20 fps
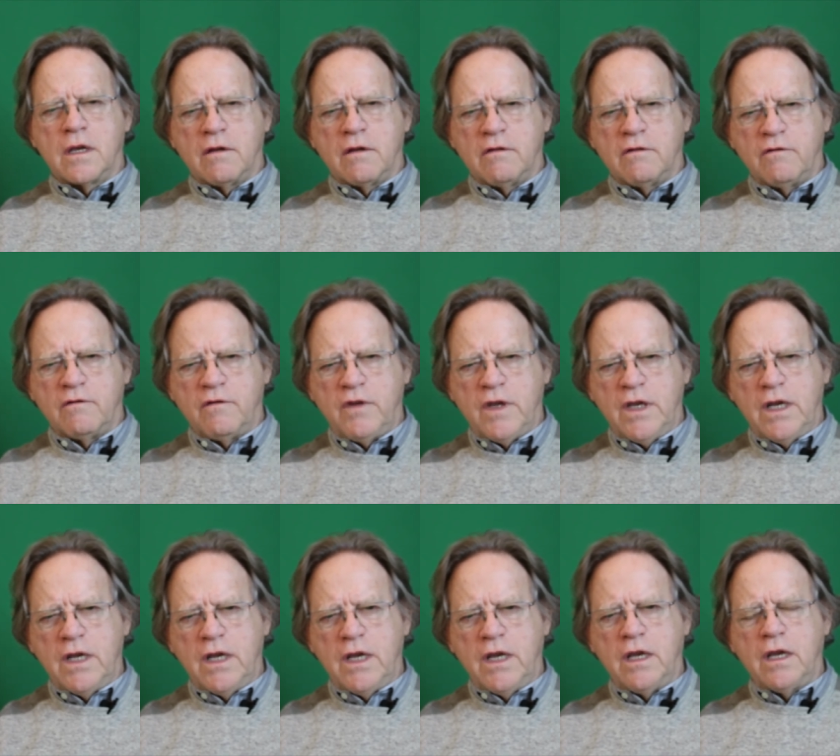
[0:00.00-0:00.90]

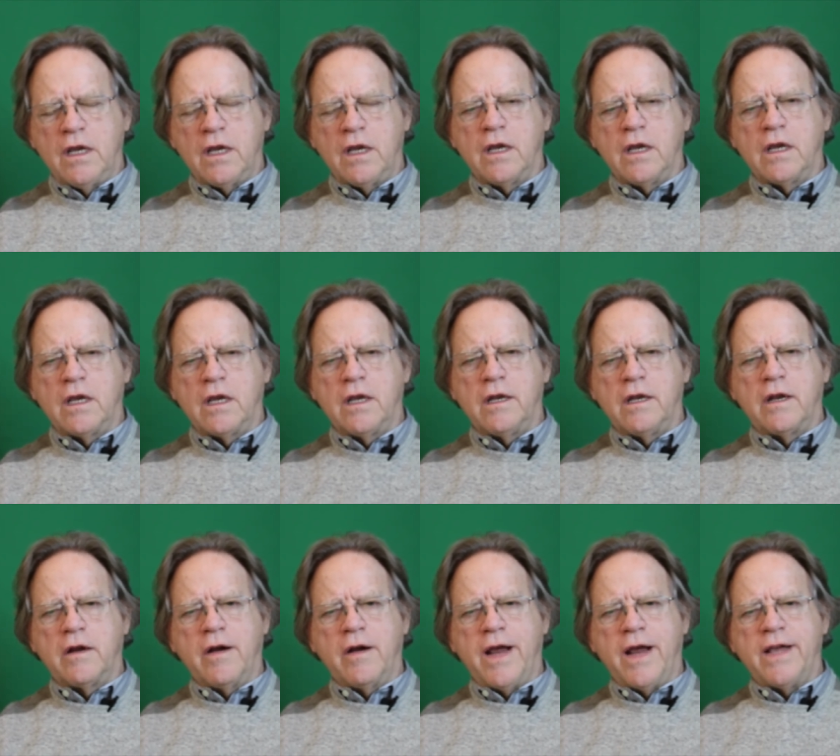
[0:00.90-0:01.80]
feeding in the
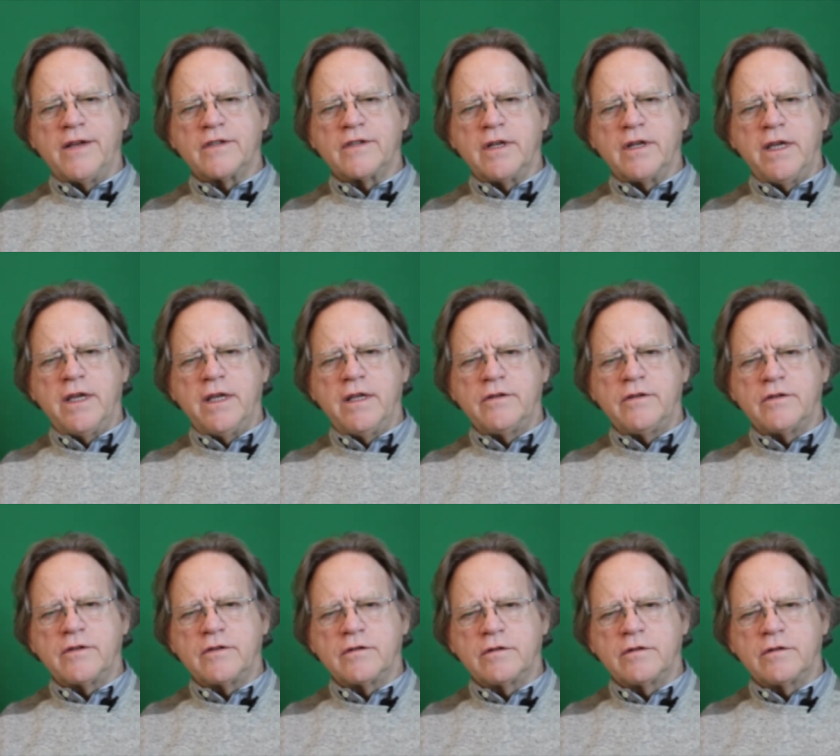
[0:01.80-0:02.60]
grasslands,